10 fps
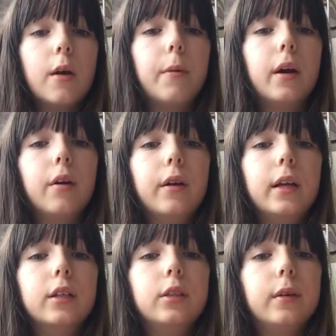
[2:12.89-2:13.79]
My
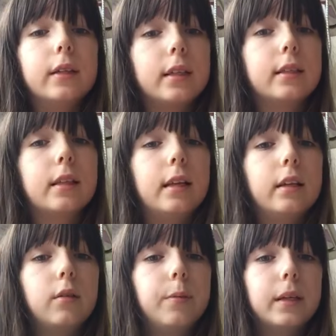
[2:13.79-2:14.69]
only issue is it's a
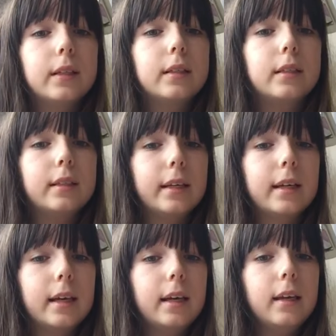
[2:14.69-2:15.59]
little bit
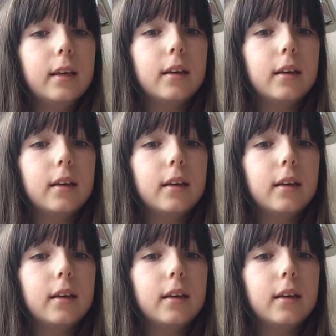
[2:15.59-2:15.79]
sticky.